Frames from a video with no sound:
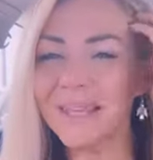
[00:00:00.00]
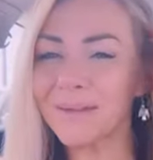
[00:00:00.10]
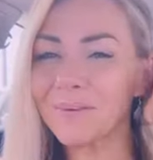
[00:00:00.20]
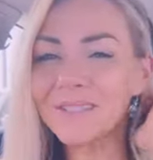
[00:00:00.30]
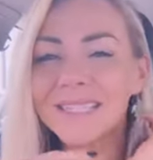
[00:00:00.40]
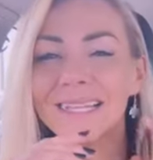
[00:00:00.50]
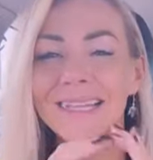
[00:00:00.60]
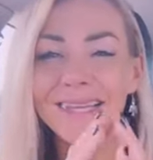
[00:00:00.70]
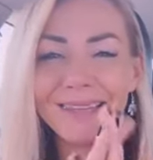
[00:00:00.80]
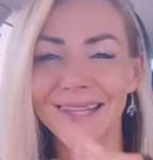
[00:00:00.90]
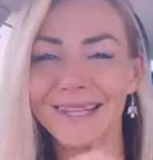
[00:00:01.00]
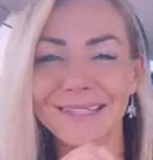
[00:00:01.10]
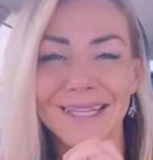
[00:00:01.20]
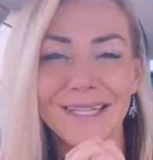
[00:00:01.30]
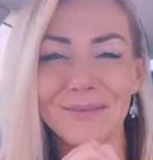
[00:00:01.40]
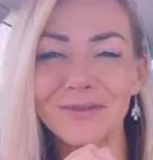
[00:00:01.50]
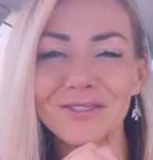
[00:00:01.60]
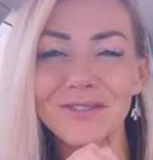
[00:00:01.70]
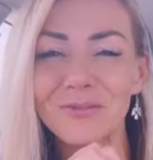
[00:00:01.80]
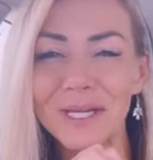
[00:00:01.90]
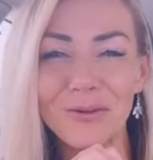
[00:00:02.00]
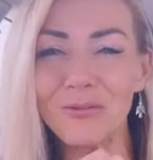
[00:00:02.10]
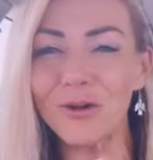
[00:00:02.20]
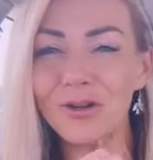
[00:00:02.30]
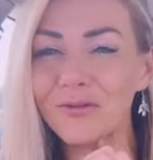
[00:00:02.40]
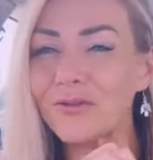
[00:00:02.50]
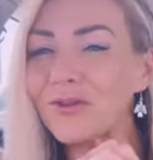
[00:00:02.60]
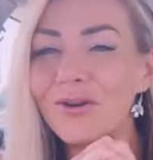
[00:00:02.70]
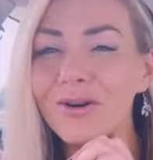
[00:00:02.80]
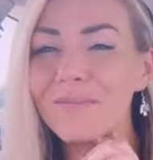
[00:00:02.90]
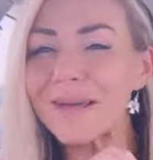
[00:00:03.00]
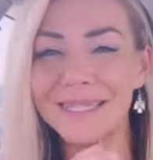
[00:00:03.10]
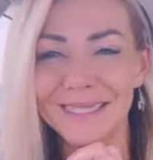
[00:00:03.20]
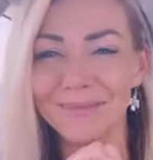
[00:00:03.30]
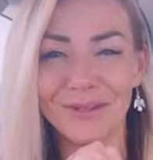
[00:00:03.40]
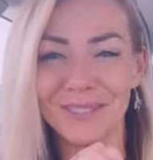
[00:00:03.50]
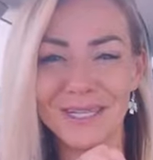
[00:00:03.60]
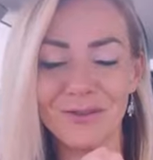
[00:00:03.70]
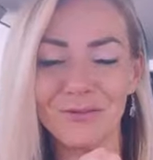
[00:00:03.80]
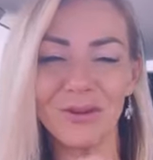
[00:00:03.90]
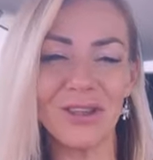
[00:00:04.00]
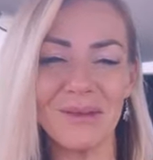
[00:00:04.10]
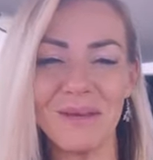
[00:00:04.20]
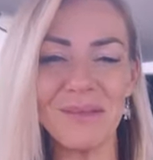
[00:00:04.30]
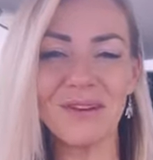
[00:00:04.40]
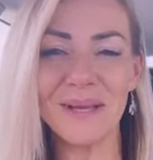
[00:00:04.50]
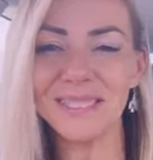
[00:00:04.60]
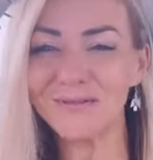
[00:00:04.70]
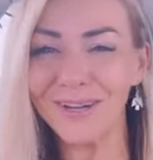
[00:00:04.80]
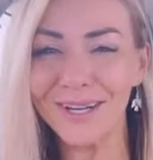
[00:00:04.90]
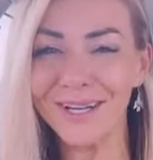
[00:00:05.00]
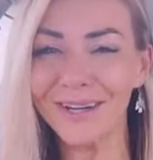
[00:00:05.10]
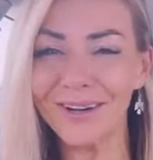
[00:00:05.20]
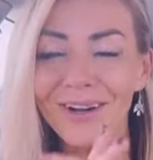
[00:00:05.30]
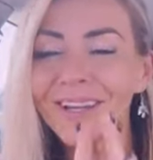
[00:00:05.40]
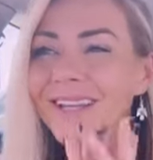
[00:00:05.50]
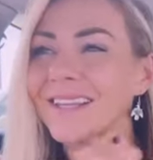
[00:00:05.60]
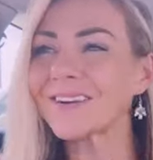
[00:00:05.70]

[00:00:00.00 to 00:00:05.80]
You know, and like write as many adjectives that you thought about yourself as possible when you did that thing.